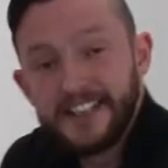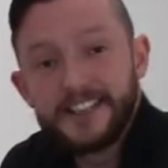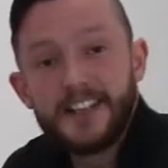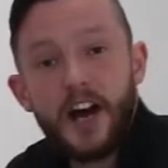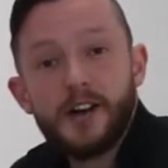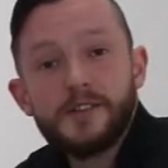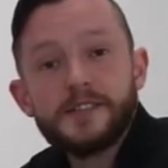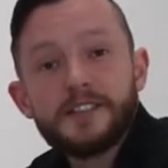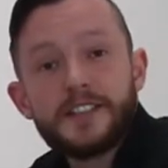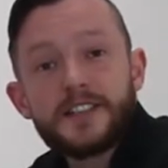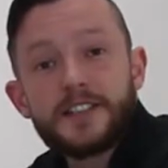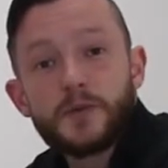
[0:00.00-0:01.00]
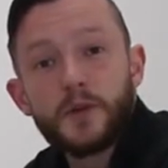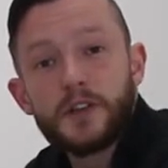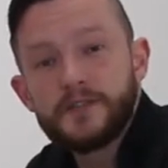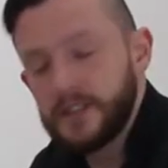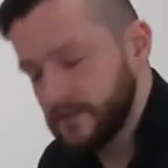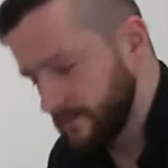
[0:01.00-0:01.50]
So, this is one
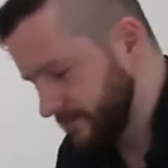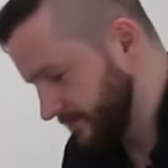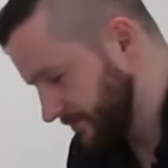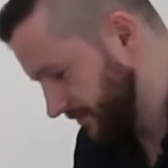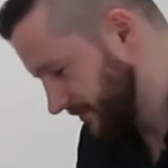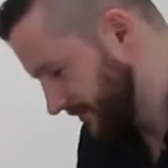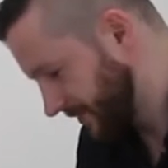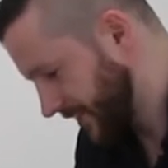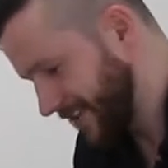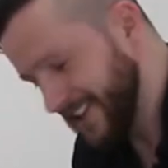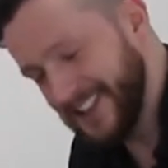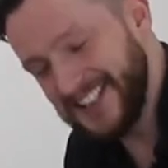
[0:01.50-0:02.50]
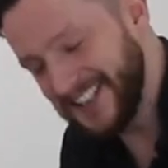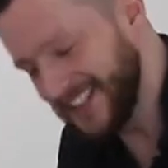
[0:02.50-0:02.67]
of the... This